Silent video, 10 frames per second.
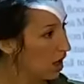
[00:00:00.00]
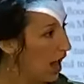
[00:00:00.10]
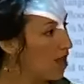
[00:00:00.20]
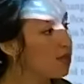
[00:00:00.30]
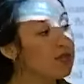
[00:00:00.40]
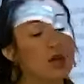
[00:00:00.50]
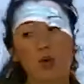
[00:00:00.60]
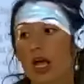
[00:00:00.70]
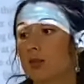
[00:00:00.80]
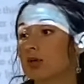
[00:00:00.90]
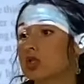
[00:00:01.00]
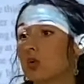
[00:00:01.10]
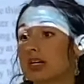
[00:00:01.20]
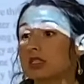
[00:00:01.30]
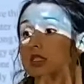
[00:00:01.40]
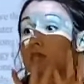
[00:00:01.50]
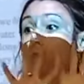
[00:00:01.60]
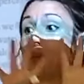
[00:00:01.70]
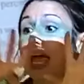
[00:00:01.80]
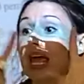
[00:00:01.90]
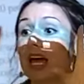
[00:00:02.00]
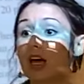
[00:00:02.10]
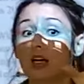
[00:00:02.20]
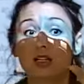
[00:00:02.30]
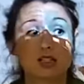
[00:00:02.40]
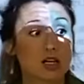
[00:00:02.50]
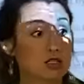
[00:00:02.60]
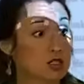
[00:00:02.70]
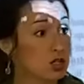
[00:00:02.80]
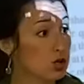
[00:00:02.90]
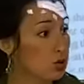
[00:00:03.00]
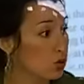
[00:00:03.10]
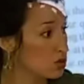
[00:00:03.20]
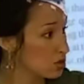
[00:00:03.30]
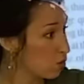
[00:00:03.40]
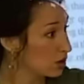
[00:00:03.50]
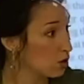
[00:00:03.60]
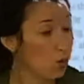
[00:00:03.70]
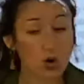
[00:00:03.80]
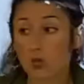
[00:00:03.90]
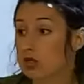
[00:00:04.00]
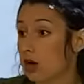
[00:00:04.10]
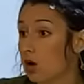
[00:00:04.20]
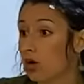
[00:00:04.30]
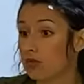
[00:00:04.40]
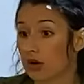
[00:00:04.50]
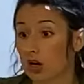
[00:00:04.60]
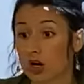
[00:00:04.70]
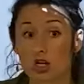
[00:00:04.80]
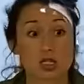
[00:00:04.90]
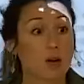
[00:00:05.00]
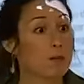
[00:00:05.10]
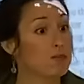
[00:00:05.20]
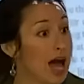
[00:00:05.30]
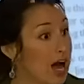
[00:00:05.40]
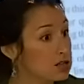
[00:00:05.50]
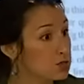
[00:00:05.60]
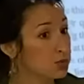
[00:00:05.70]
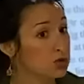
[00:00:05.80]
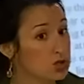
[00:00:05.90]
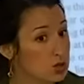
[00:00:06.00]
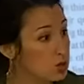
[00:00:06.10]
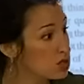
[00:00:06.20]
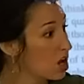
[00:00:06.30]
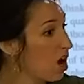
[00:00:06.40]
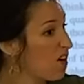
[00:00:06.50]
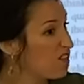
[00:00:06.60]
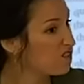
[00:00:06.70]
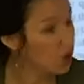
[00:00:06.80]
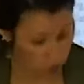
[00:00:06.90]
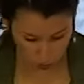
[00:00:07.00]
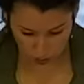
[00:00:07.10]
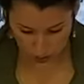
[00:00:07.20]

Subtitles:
and then they were able to expand its use when the war was over to mass produce food.